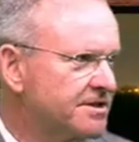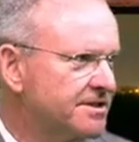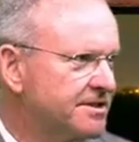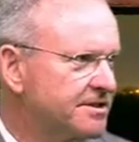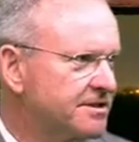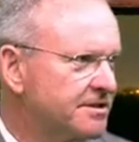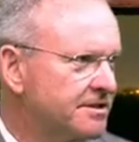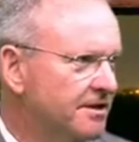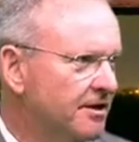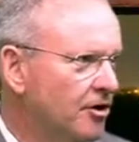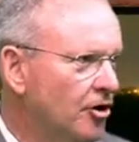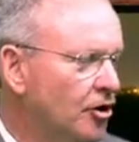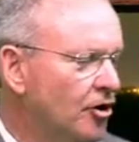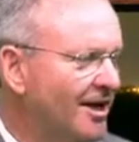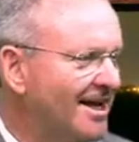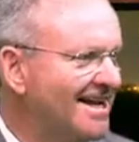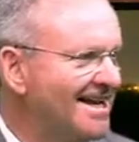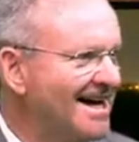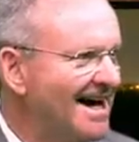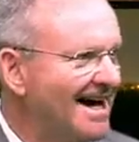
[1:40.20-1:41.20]
since the
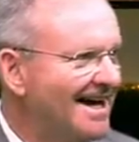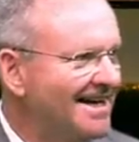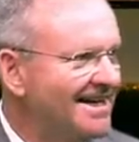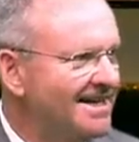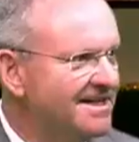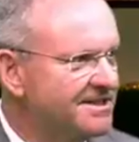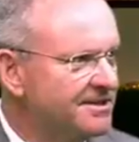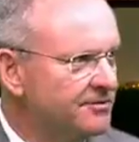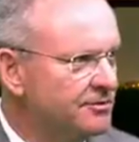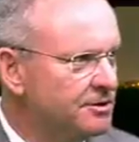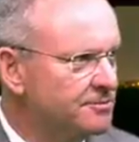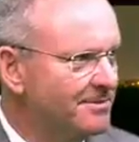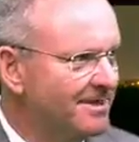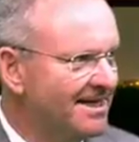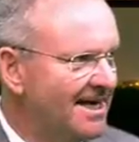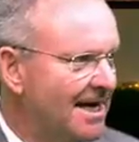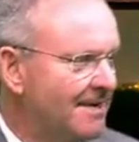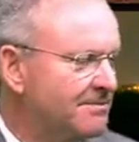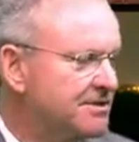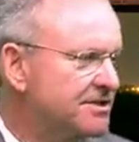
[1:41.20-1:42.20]
early 90s, it was
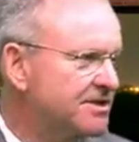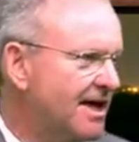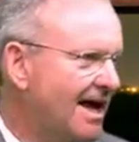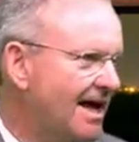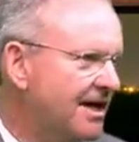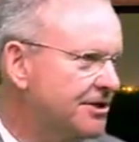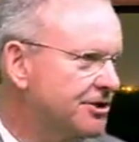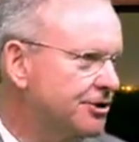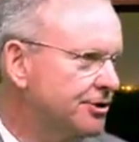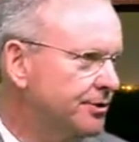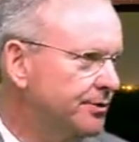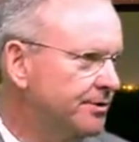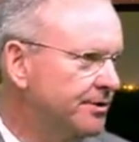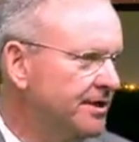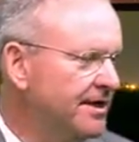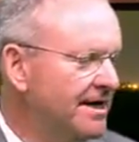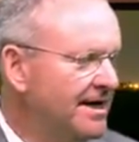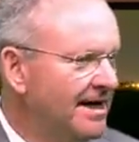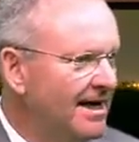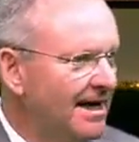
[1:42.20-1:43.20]
became
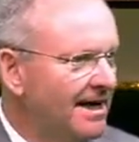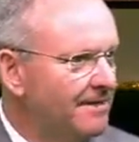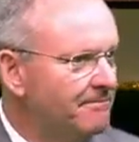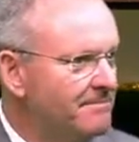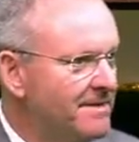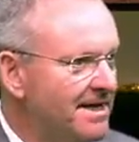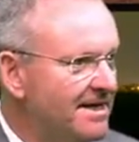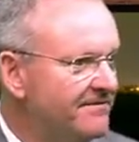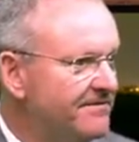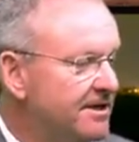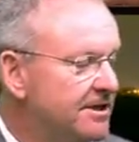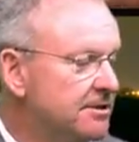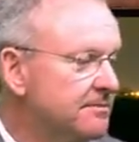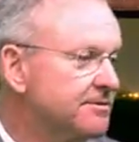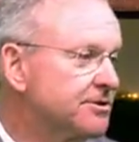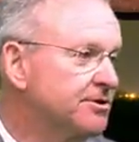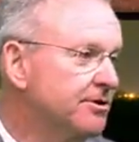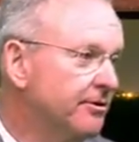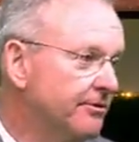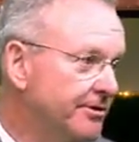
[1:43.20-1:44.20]
statute, and many
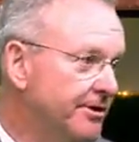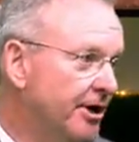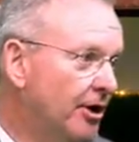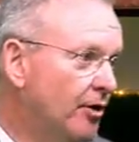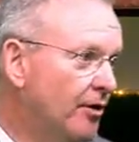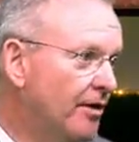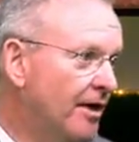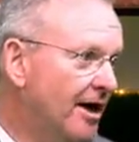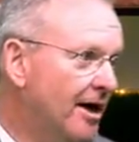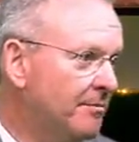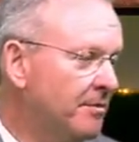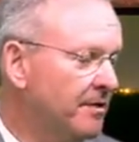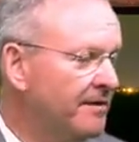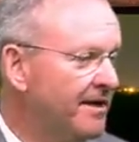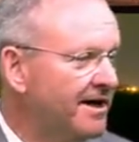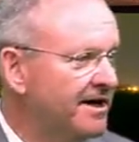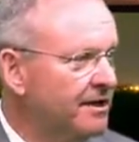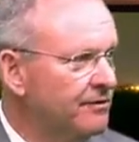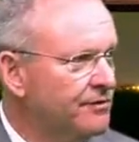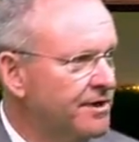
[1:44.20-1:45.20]
victims don't know that,
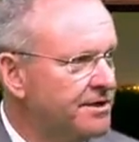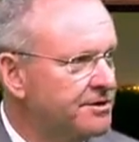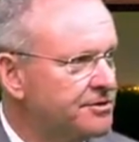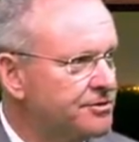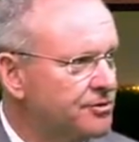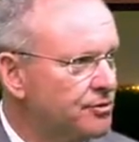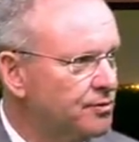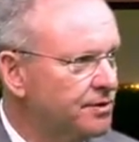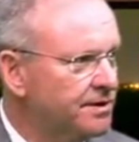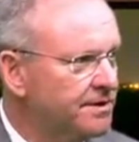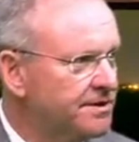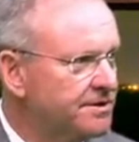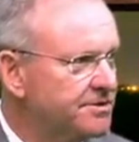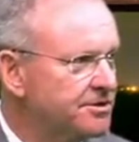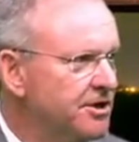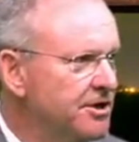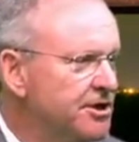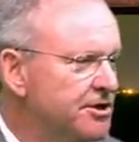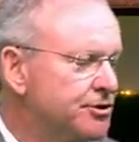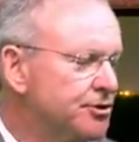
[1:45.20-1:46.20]
but they can register with
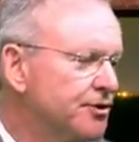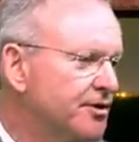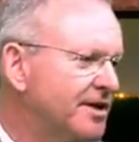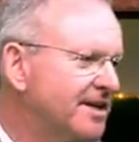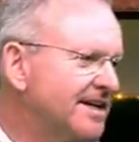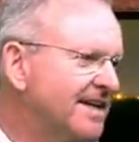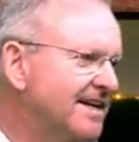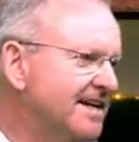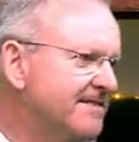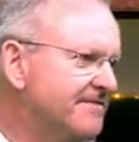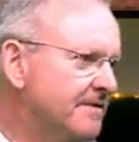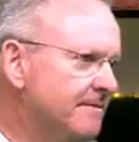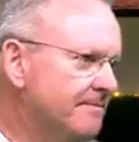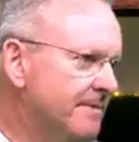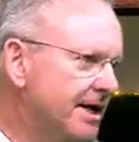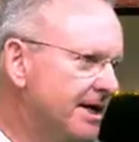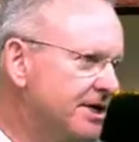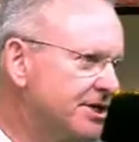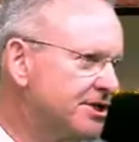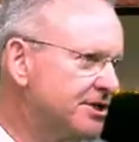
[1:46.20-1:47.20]
us so they can get
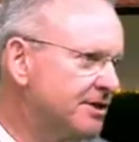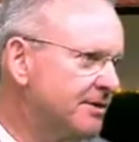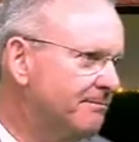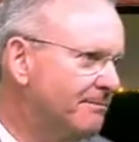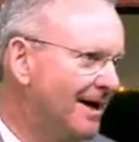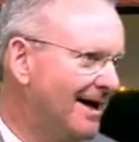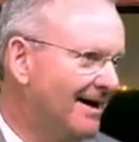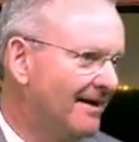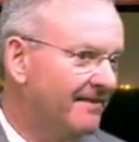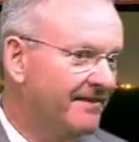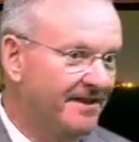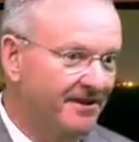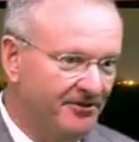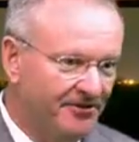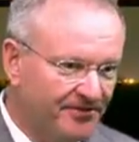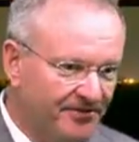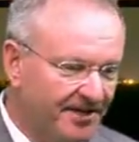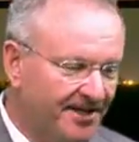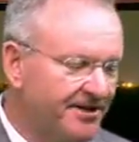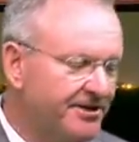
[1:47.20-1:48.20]
information about the
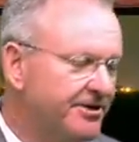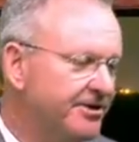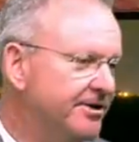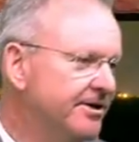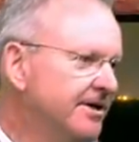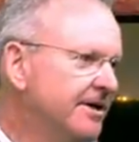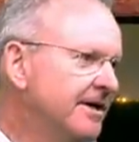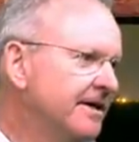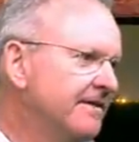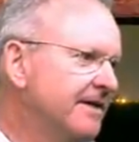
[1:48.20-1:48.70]
offender.